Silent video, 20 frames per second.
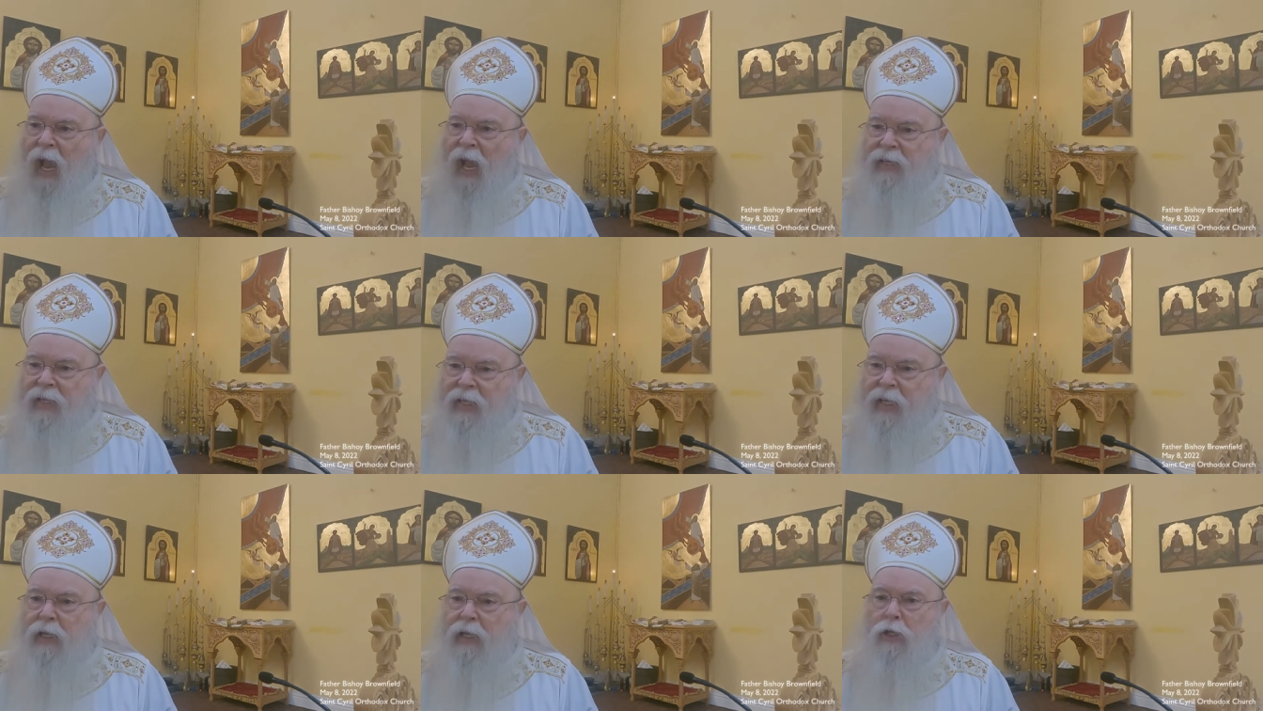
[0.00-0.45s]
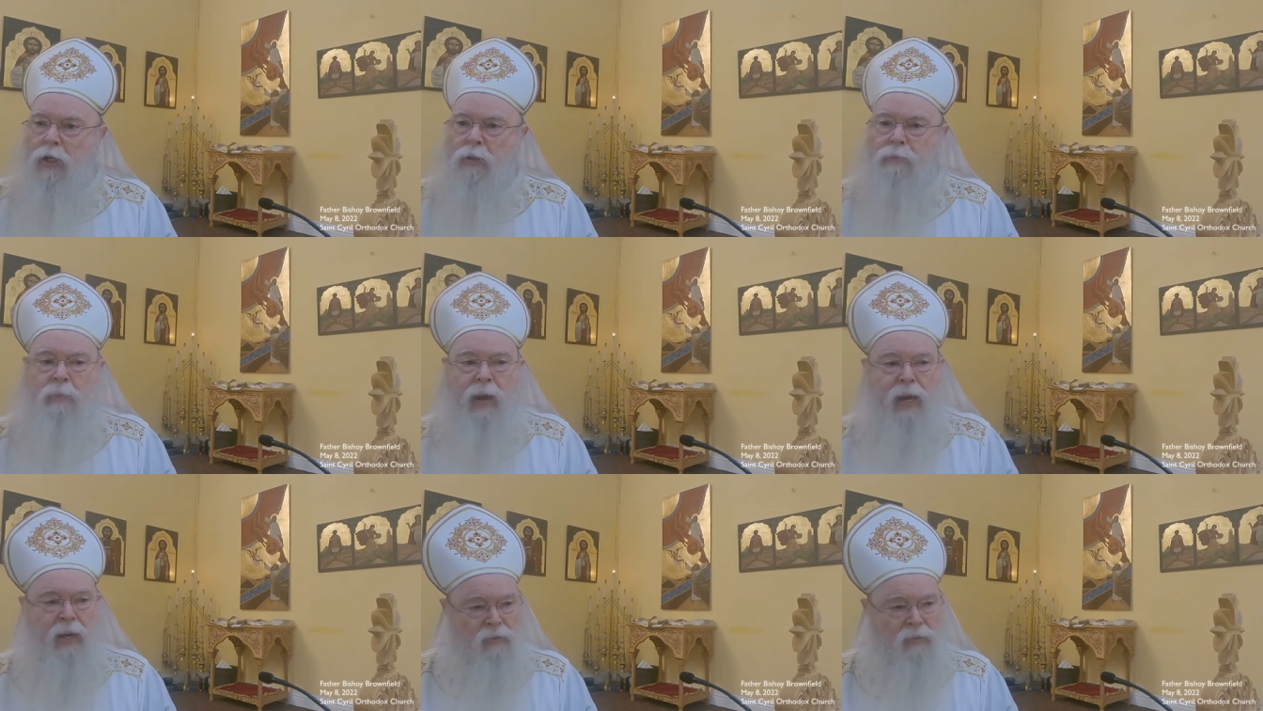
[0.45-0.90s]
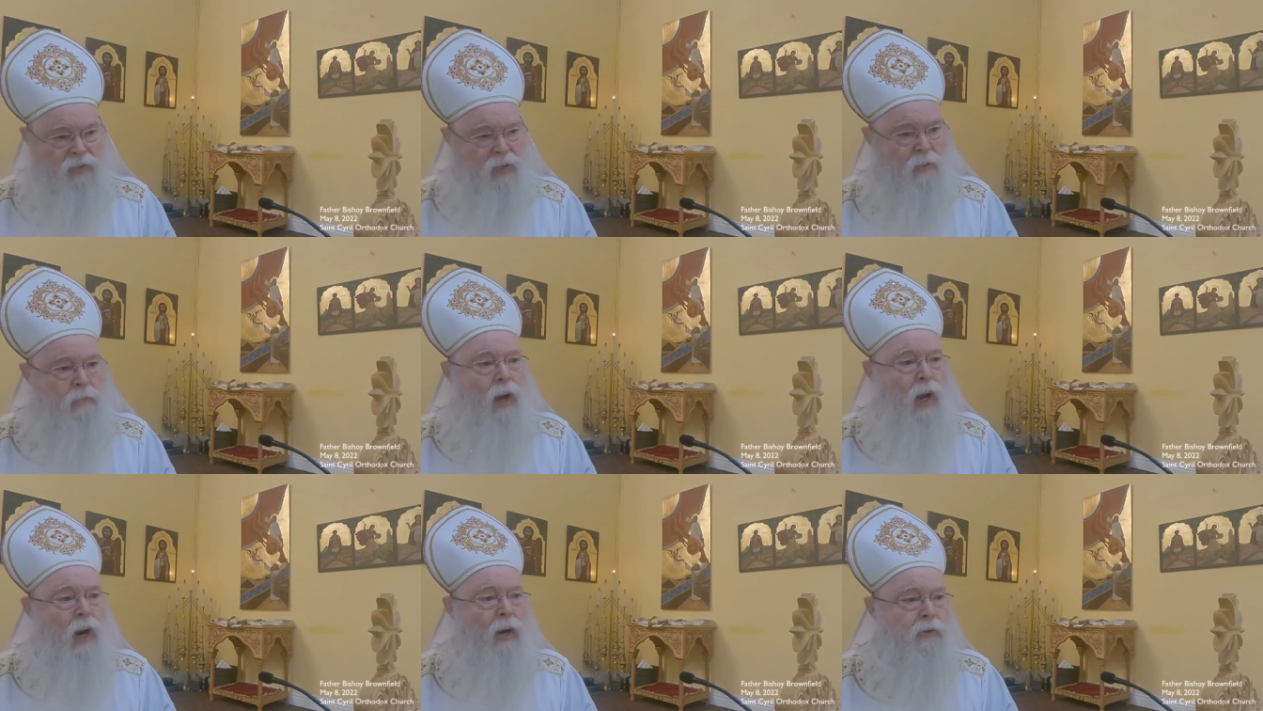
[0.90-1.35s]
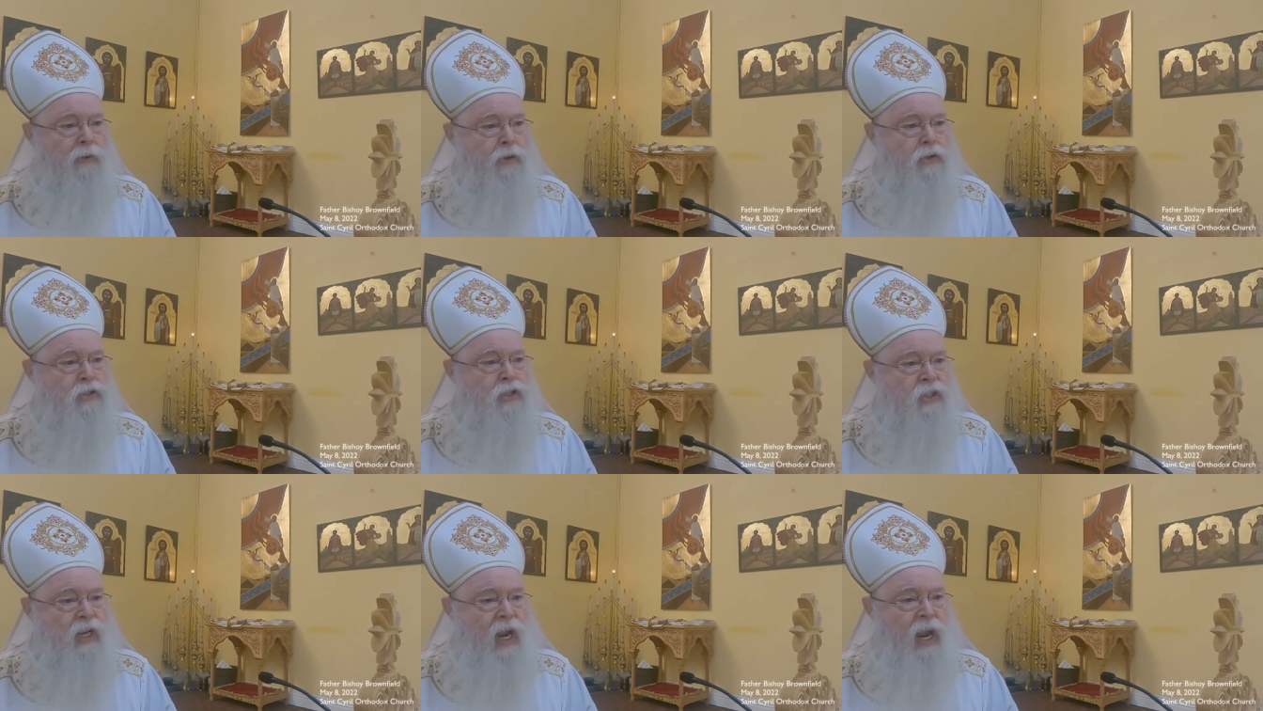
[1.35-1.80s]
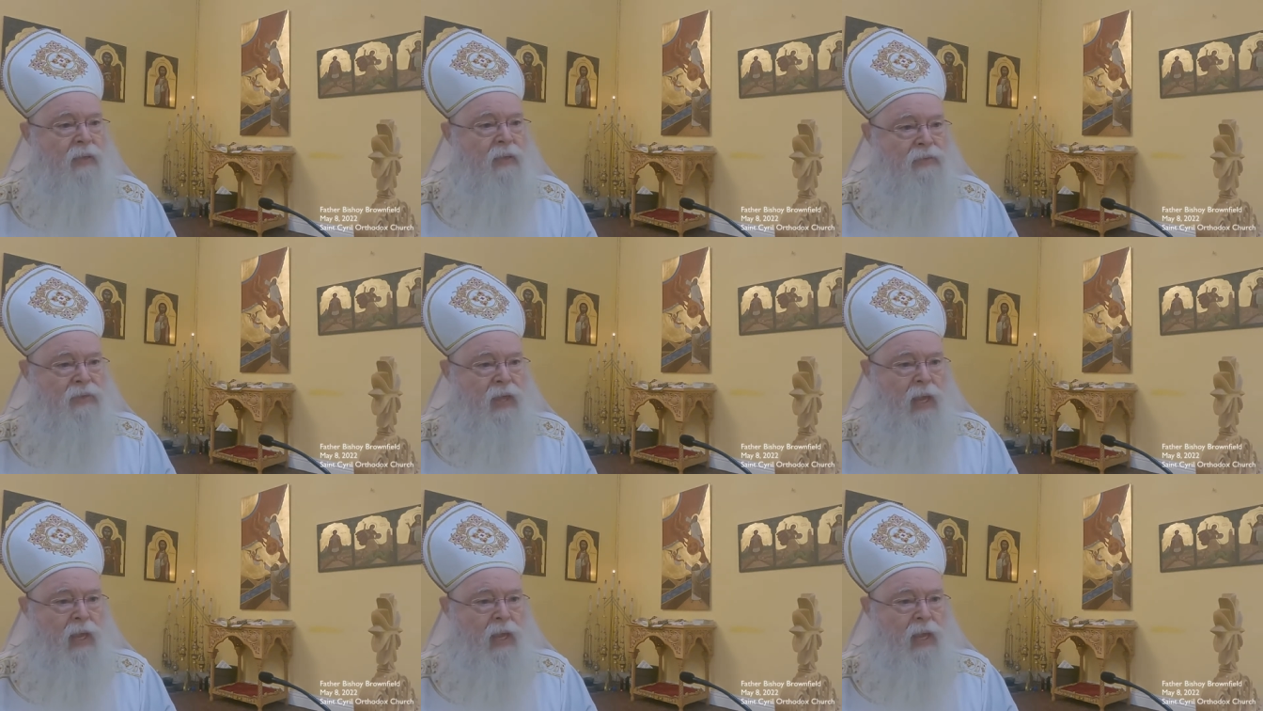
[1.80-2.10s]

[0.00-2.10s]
and he could make them understand